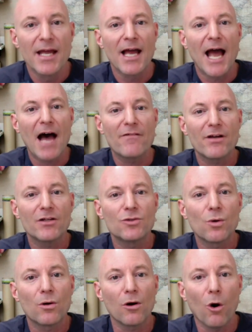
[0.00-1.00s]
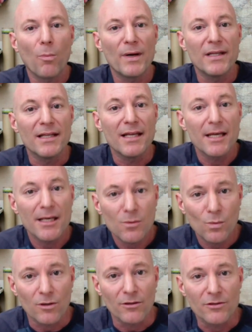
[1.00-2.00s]
having a door open
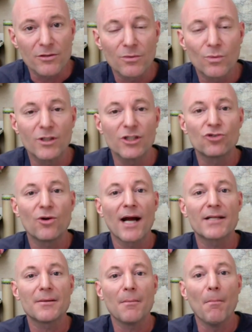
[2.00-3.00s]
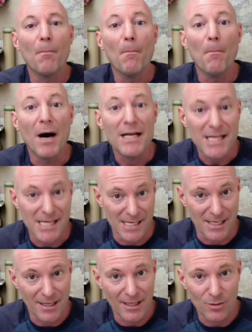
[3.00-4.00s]
inwards would attract
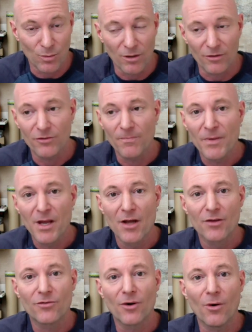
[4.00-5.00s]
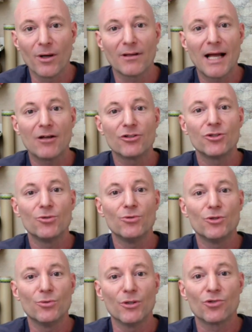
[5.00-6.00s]
money inwards. So it allows you
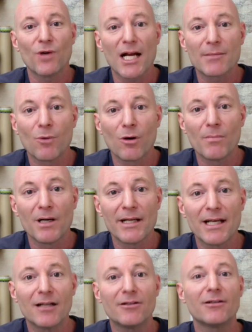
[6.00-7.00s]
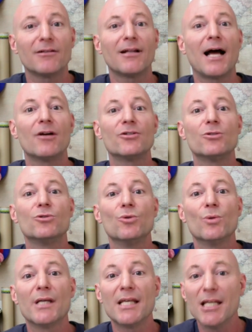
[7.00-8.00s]
to attract more money, it allows you
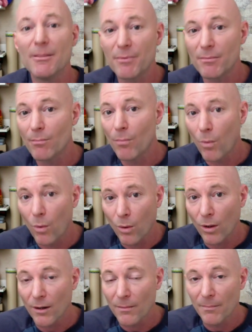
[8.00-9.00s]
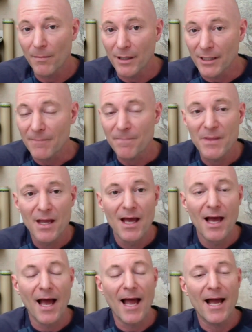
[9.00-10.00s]
to keep more money.
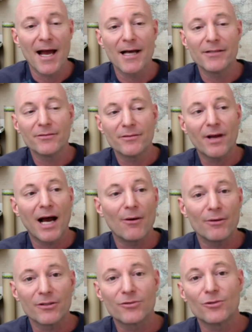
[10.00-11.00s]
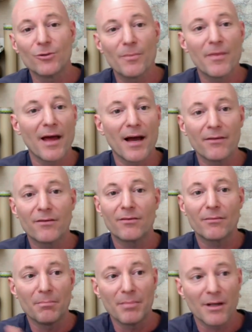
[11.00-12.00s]
And I would assume that
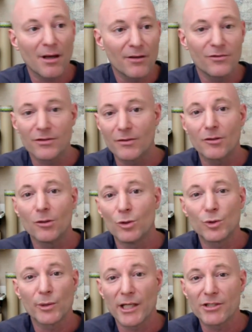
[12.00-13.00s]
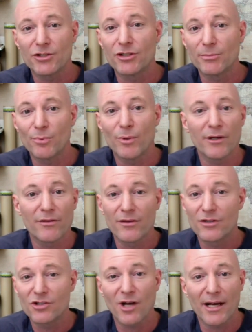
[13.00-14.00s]
because of the close relationship
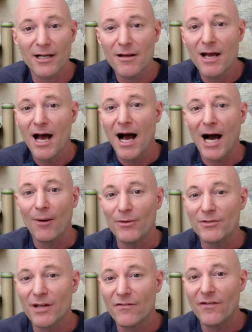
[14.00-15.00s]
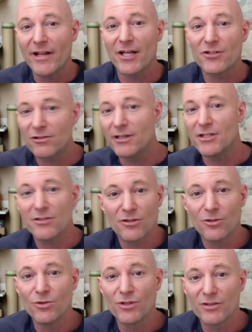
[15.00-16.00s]
with China, I would say financial
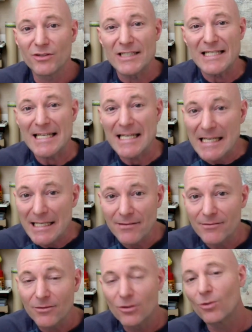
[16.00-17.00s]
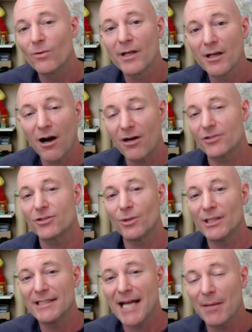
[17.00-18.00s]
institutions in Korea
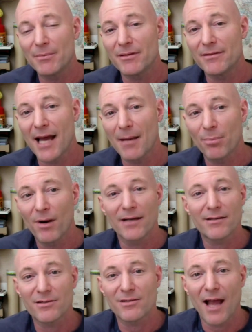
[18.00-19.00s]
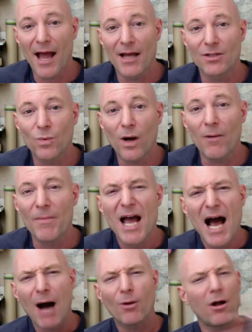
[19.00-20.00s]
also adapted that practice as well.
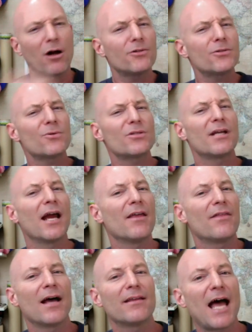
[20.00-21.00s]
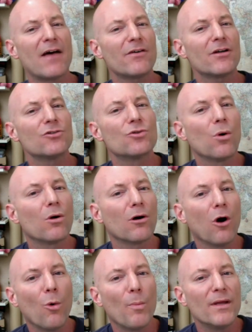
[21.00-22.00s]
I will also say that having a
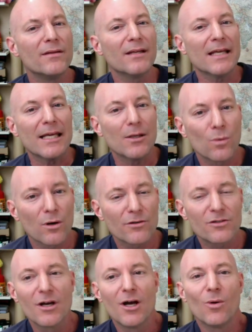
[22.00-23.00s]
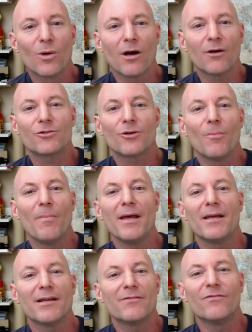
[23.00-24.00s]
door open inwards would also
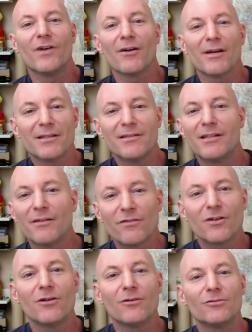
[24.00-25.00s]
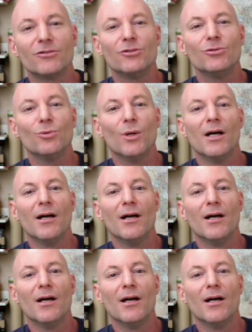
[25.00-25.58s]
make it very difficult to